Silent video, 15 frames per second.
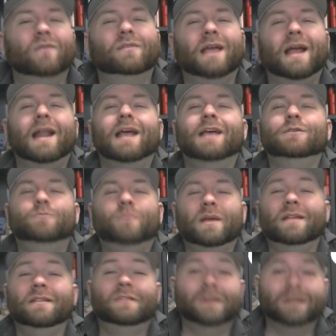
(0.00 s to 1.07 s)
That has
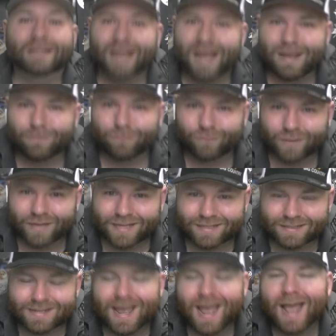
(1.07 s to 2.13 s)
been the
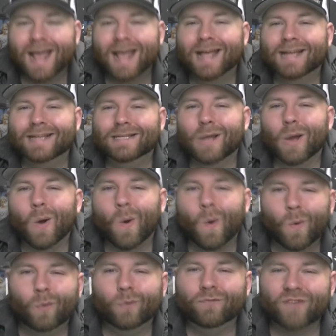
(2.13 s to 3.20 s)
Lakefield
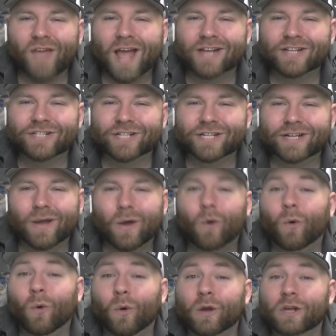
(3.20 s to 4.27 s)
old-fashioned
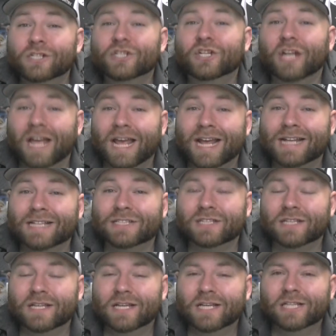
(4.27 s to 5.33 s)
orange
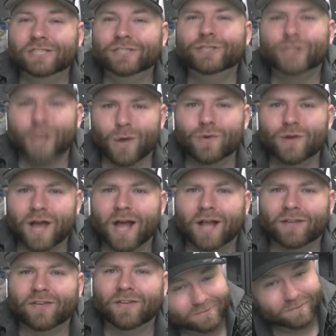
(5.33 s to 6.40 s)
glazed
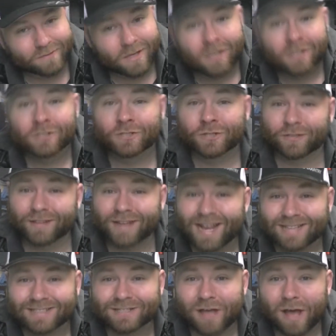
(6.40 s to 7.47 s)
donut. So the
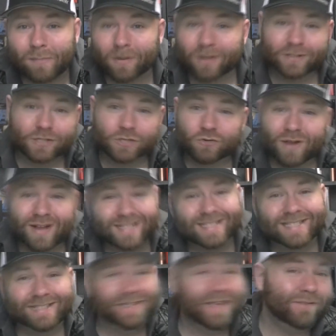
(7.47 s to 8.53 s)
next stop on the Trent
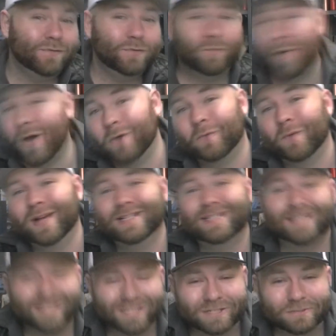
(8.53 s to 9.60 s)
Severn waterway
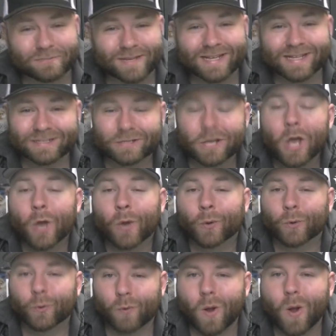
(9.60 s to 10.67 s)
system is
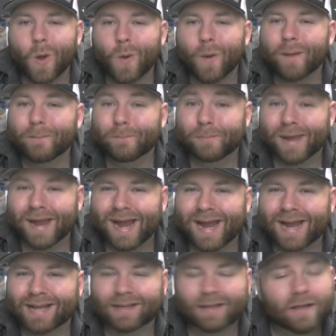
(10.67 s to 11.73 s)
Crow
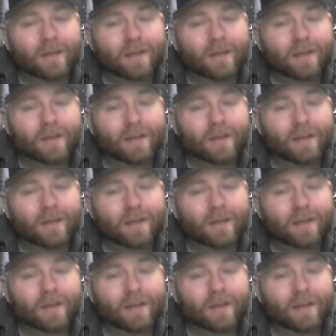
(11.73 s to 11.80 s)
Bay.